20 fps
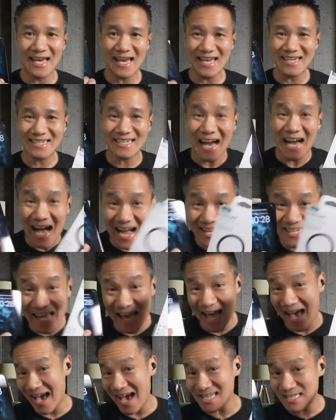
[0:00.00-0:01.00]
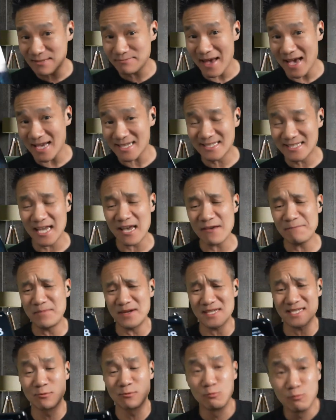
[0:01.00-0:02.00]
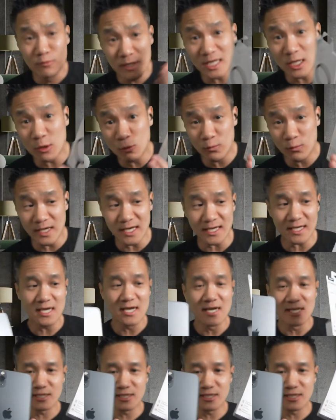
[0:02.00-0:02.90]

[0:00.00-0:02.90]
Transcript: it kind of has MagSafe, but it's really weak.